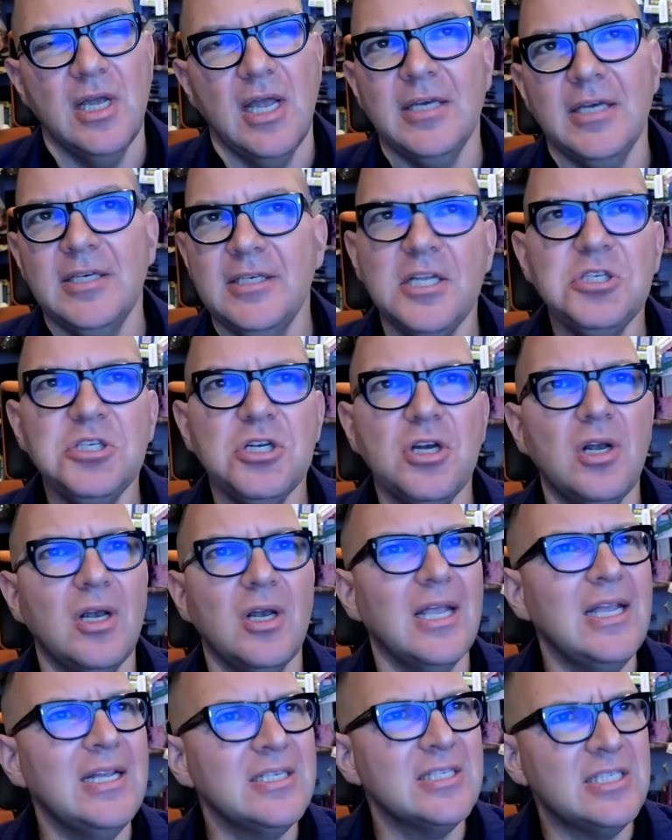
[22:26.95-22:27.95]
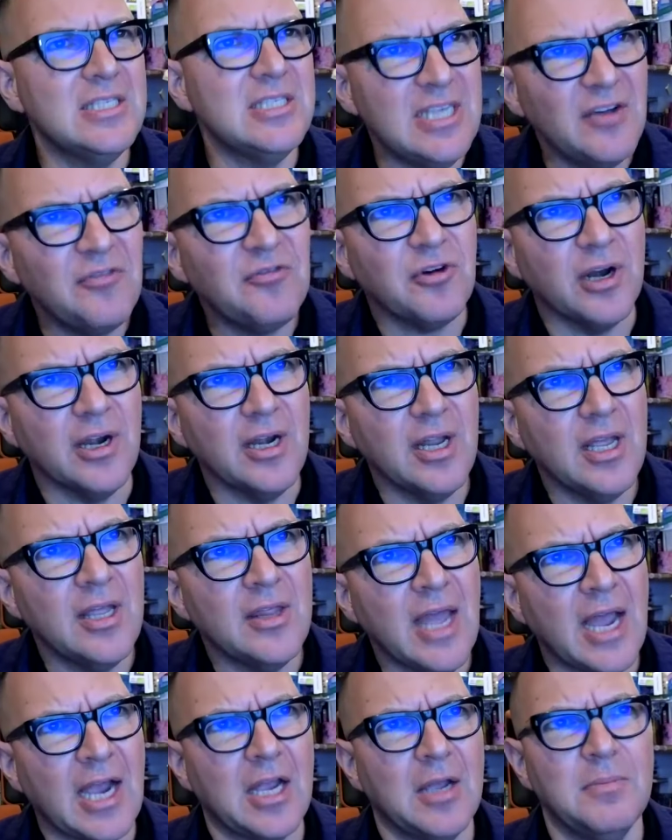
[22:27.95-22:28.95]
And digital is different in
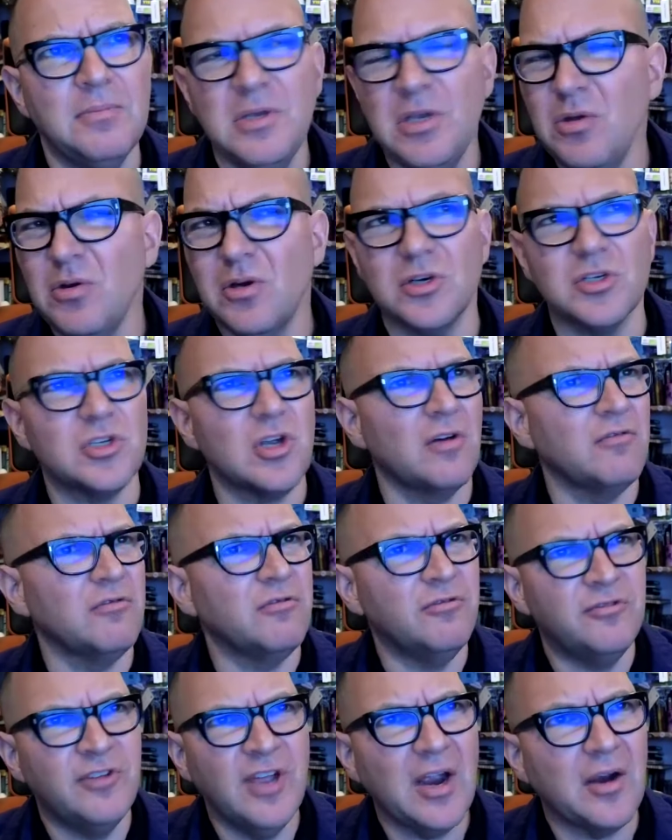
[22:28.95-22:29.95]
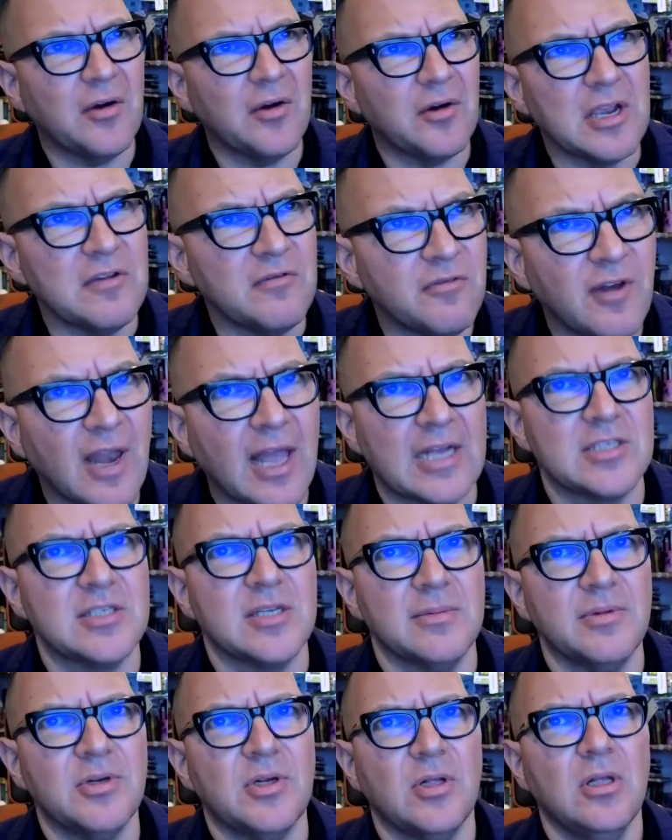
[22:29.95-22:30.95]
that computers are very
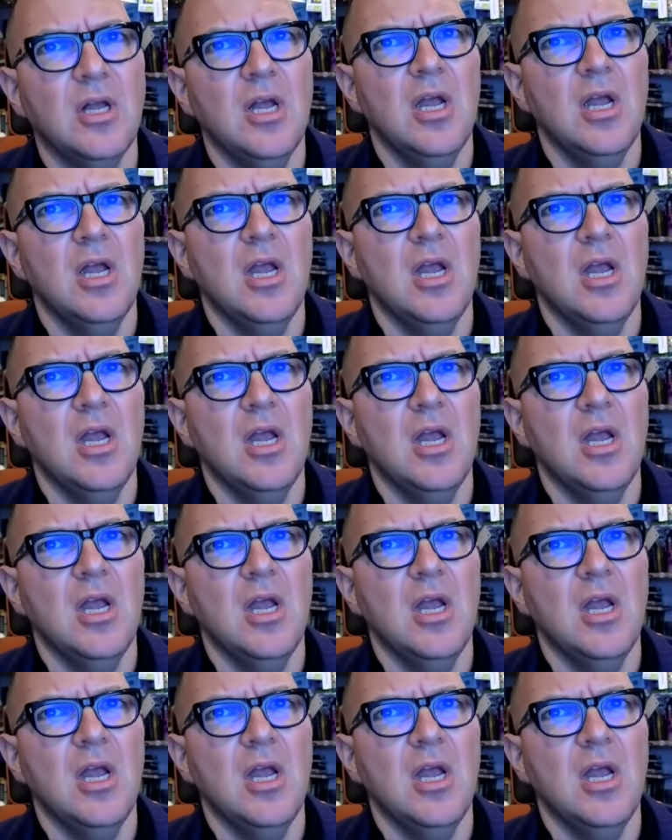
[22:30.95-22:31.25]
flexible.